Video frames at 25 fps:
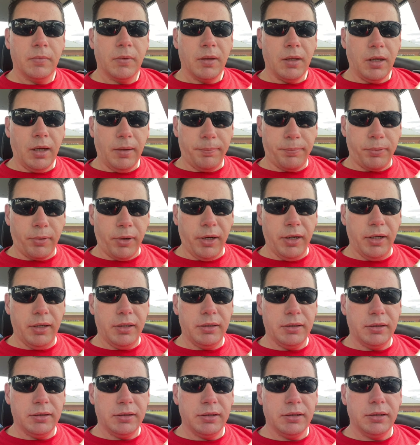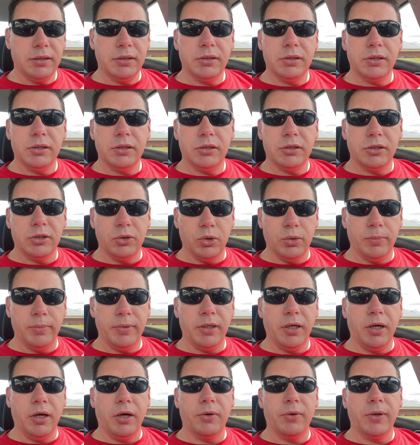I pray that she will
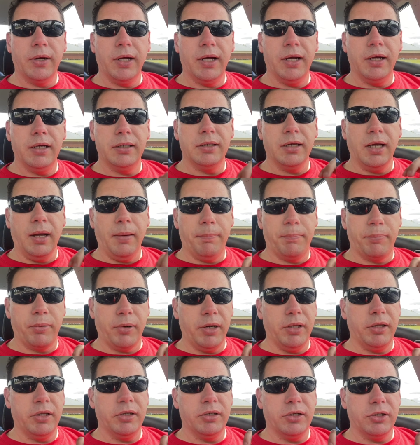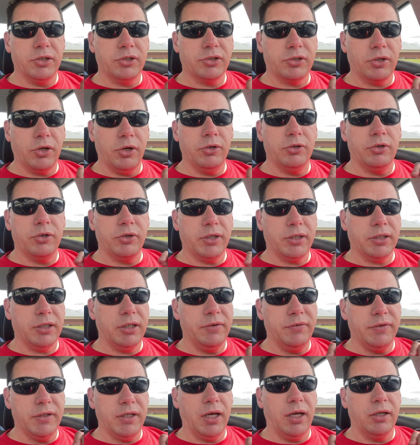be all right, and I pray that this surgery
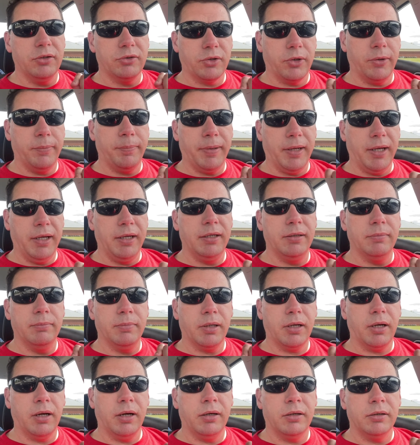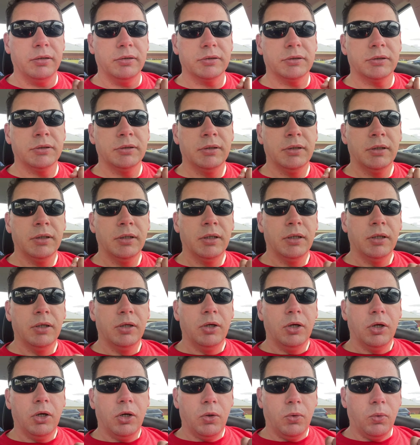alleviates her pain, because
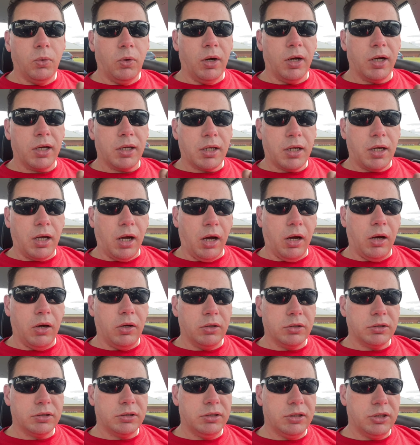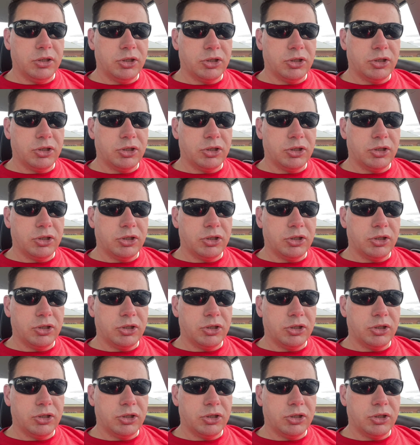what caused this